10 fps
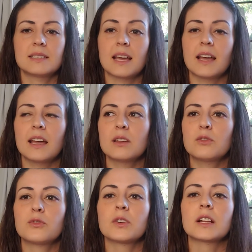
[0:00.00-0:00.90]
that kind of
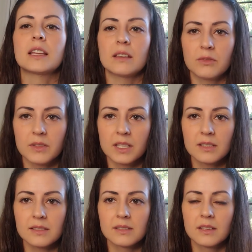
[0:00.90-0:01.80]

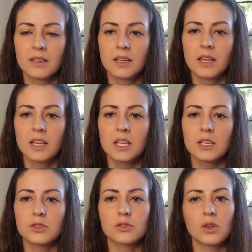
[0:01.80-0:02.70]
forgiveness
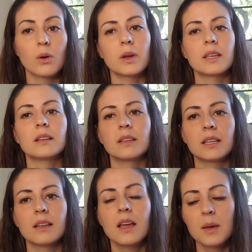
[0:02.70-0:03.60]
is so
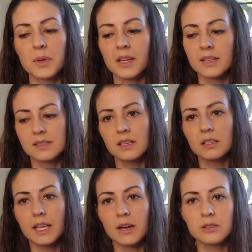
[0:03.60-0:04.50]
healing because it
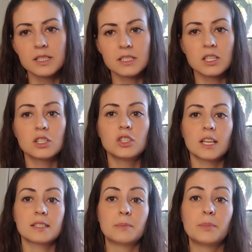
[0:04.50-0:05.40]
allows it to
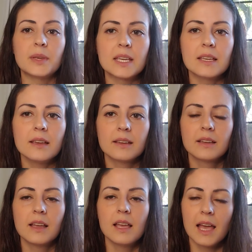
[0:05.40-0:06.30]
just be,
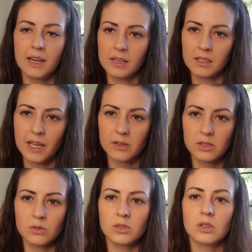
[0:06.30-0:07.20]
and it
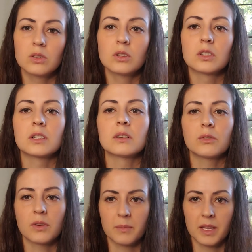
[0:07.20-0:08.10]
allows you to learn
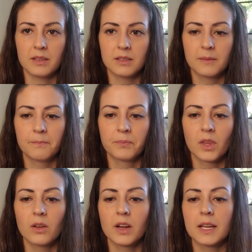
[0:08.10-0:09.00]
from it,
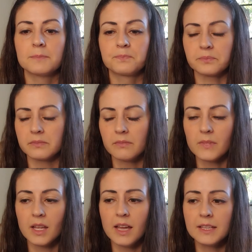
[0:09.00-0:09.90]
right?
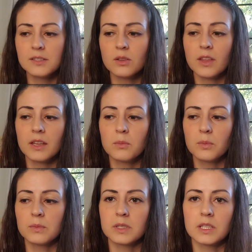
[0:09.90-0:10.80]
And so
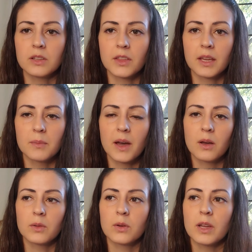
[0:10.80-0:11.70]
then you think
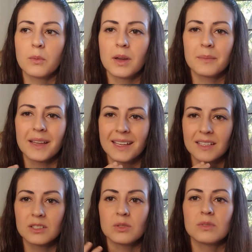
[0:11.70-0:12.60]
about, okay, what am I
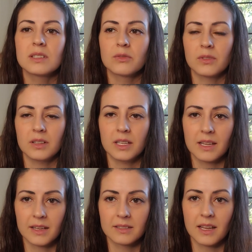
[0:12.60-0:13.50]
going to do differently
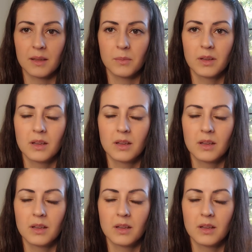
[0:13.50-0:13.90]
next time?